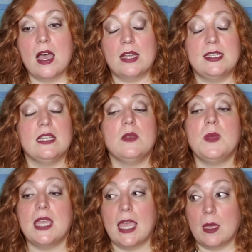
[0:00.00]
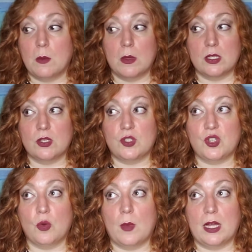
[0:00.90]
until it became
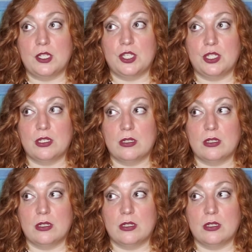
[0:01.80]
so much